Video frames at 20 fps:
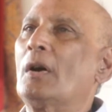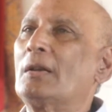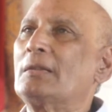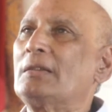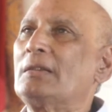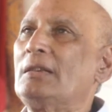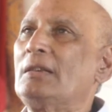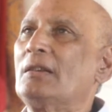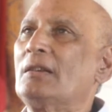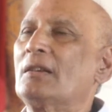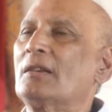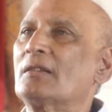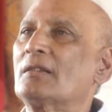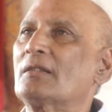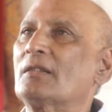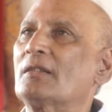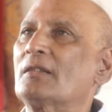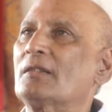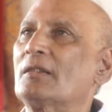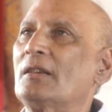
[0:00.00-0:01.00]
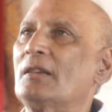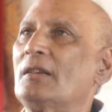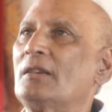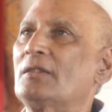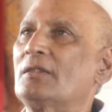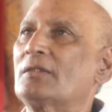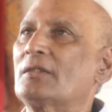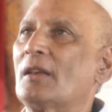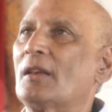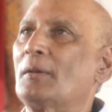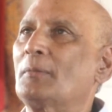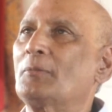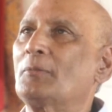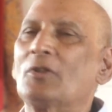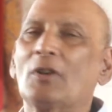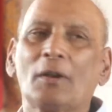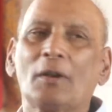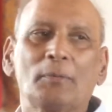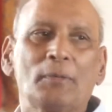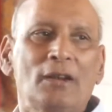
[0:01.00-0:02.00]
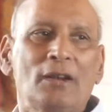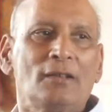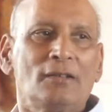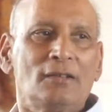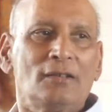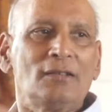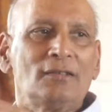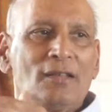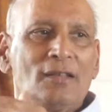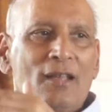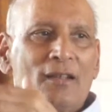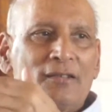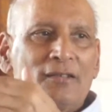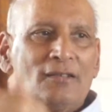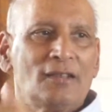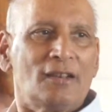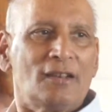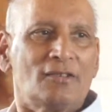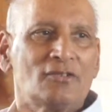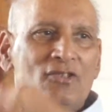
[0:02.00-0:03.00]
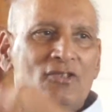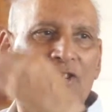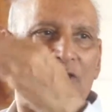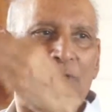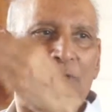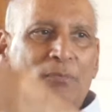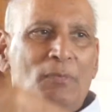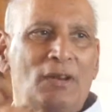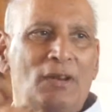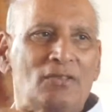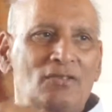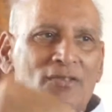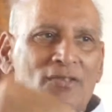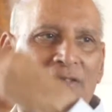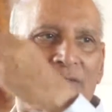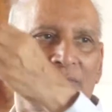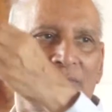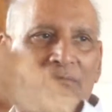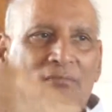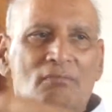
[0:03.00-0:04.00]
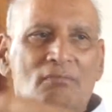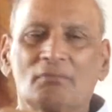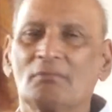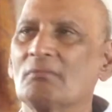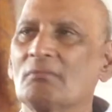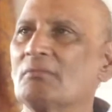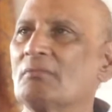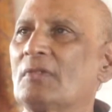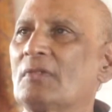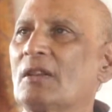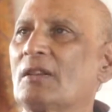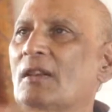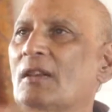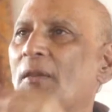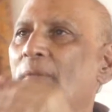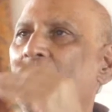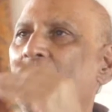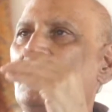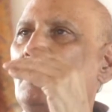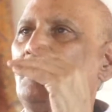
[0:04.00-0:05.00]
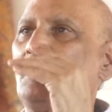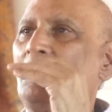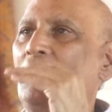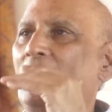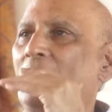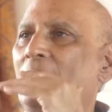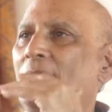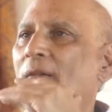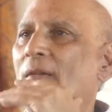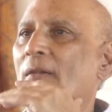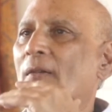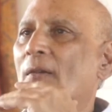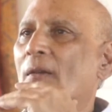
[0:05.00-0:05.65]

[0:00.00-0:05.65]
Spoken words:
Adhigarthadesham karmani. These are the adjustments that are being made.